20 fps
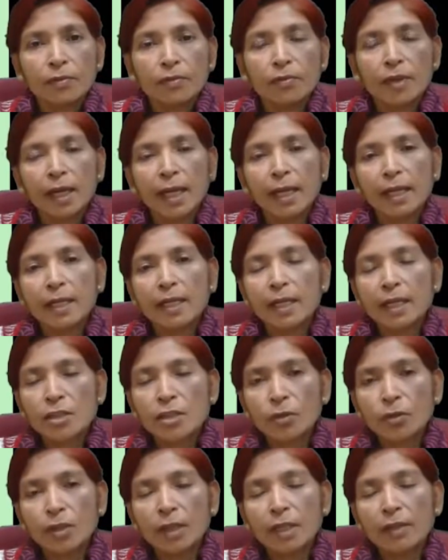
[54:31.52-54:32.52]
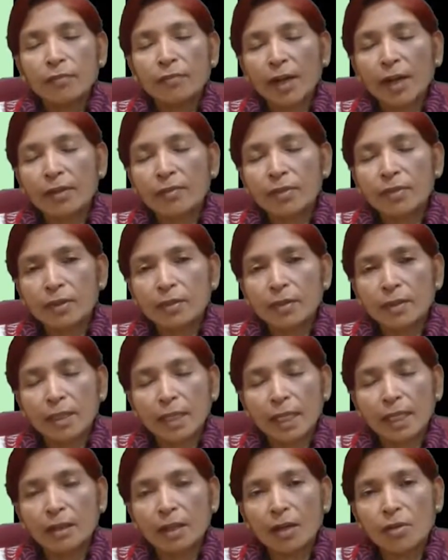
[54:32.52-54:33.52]
will I get only
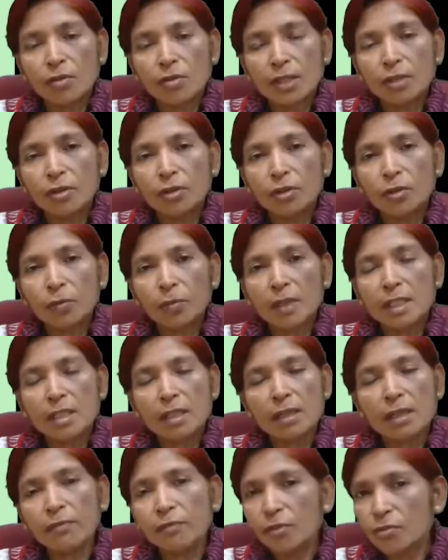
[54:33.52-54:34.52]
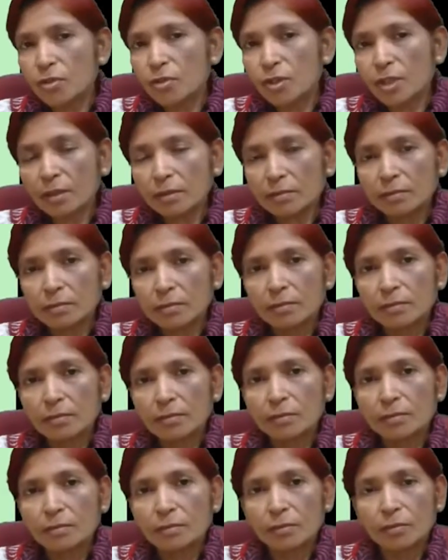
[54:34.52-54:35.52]
10,000 rupees in future?
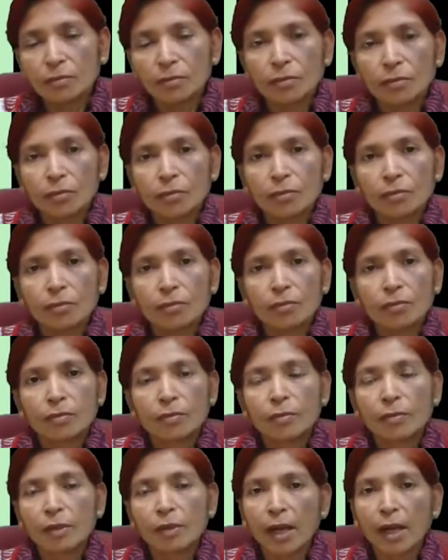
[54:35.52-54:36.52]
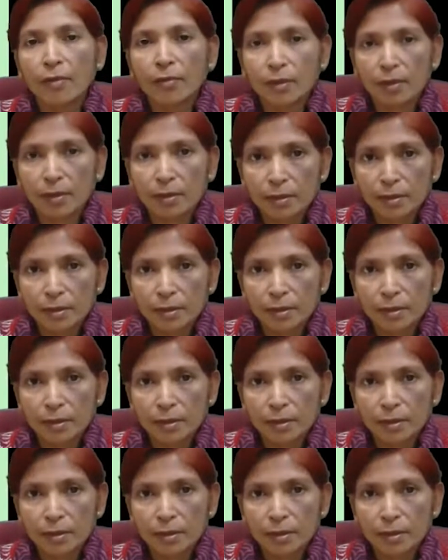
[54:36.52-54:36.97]
Never.